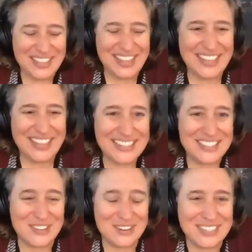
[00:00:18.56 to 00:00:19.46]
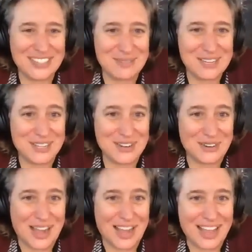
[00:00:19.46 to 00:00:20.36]
It is so nice to meet you.
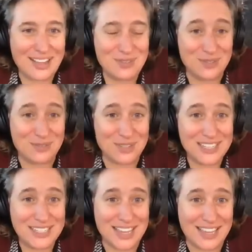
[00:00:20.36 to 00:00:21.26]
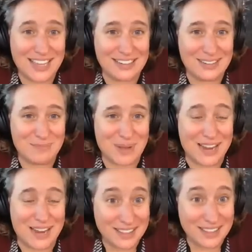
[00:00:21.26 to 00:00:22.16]
I was really taken
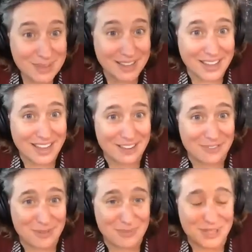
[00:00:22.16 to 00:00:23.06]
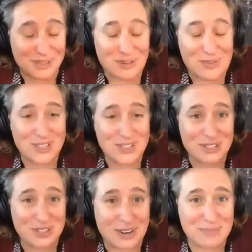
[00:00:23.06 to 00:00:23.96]
by the email I got from you, which
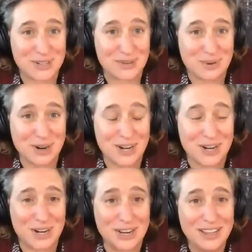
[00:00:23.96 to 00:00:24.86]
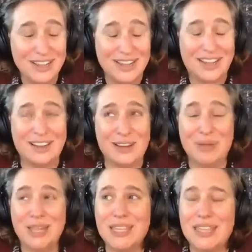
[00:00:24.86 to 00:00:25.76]
described your work.
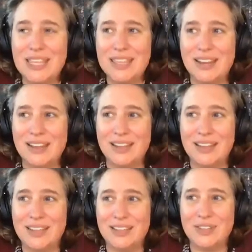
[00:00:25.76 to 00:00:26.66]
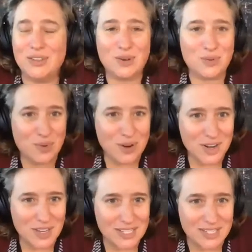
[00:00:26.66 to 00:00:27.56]
And the thing that your work
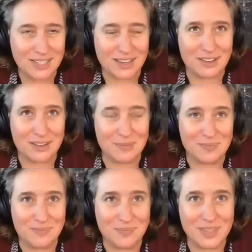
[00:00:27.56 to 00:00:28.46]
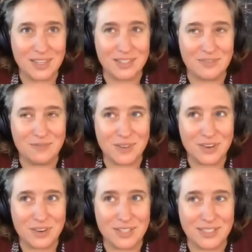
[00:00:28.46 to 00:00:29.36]
is
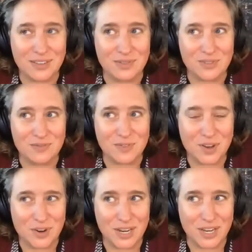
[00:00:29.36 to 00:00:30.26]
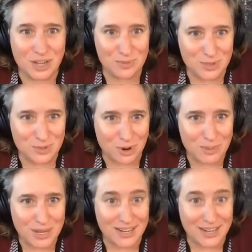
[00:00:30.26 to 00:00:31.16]
very, it sounds very
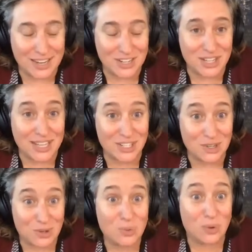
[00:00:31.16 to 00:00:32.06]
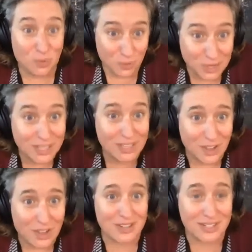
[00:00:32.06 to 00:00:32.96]
absorbing and engaging. Like it took you a really
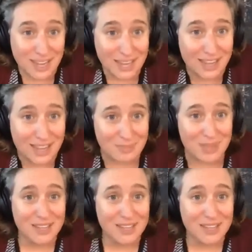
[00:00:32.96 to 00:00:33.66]
long time